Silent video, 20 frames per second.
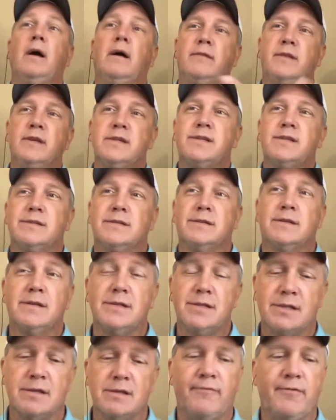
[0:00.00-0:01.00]
this is
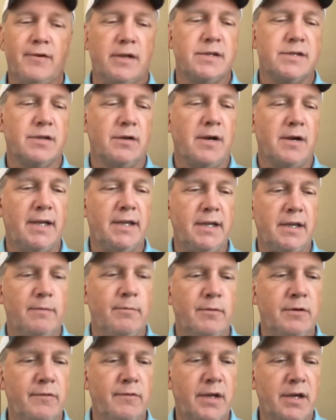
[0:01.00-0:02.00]
this is a funny story. I did a
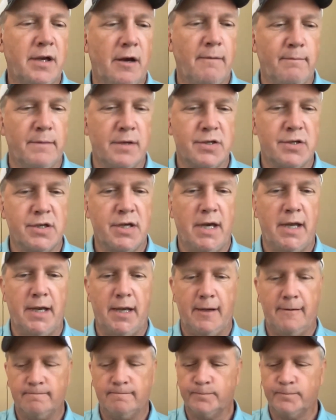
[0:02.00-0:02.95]
movie called Machete.